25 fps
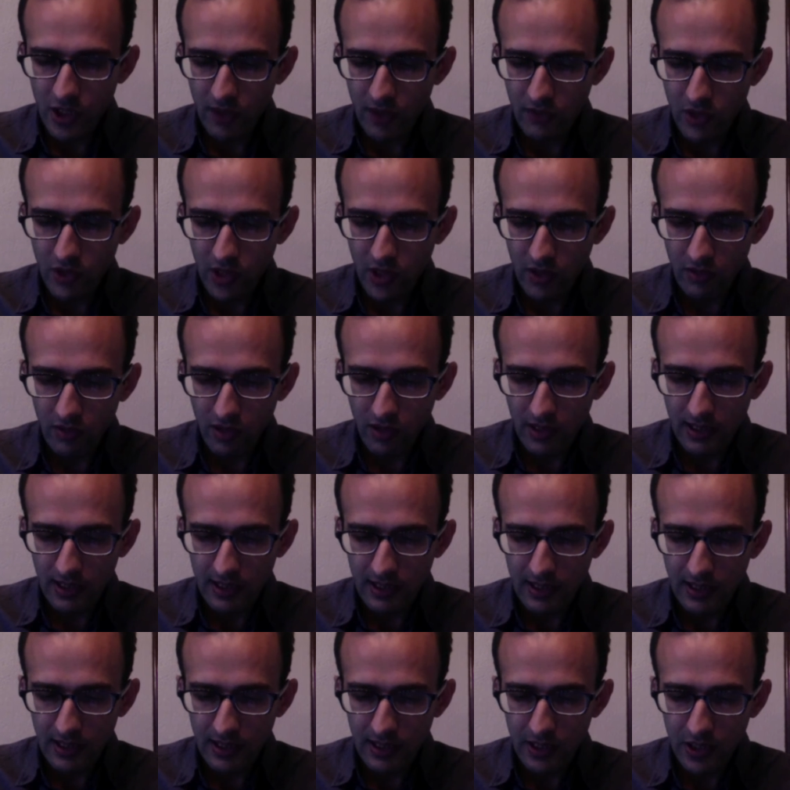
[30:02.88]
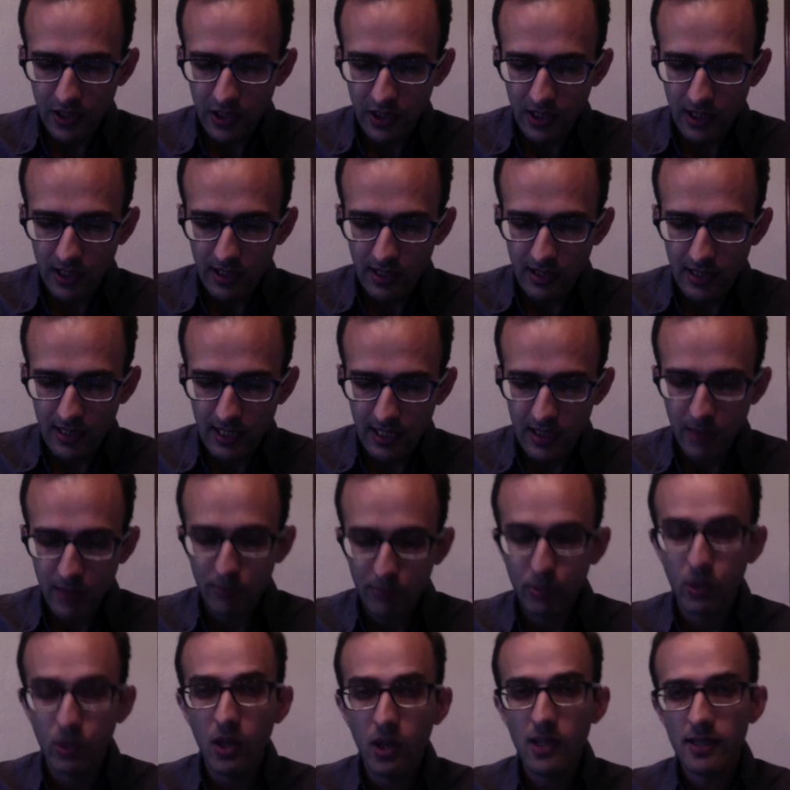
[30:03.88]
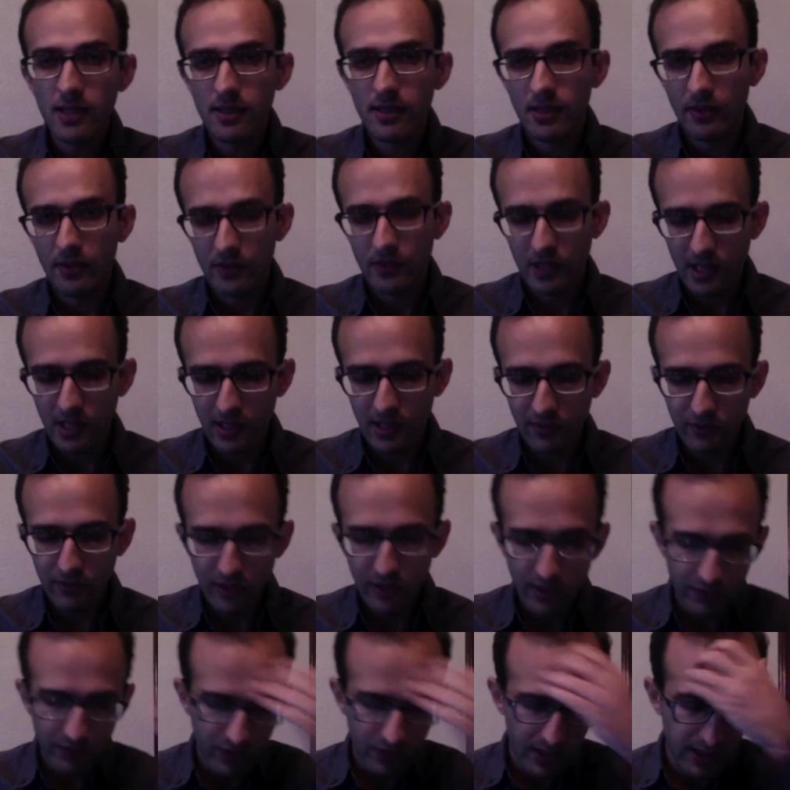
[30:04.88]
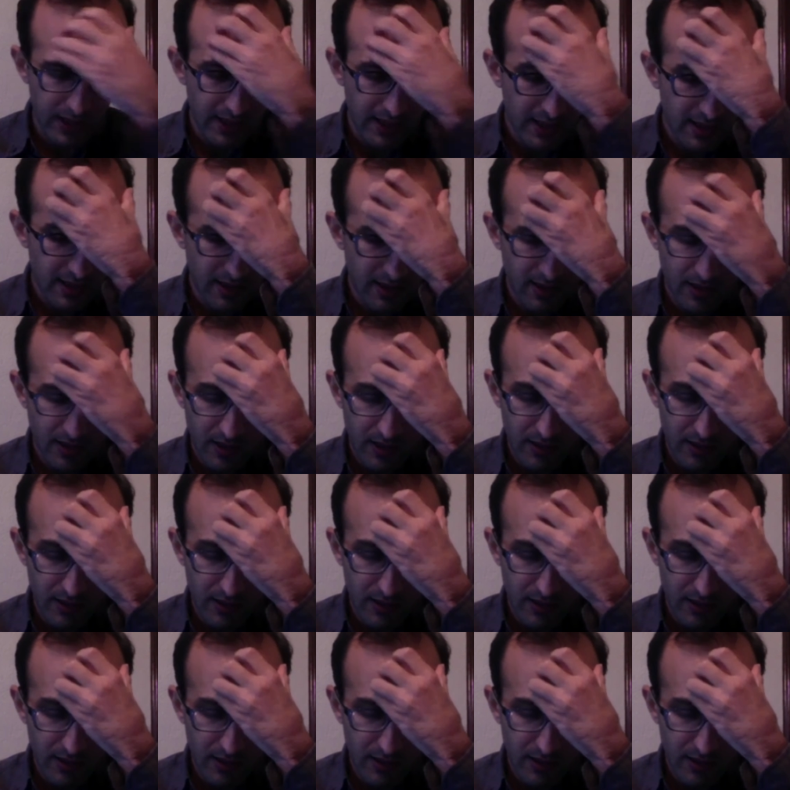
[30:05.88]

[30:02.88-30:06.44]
of general intelligence and the process of self-reference.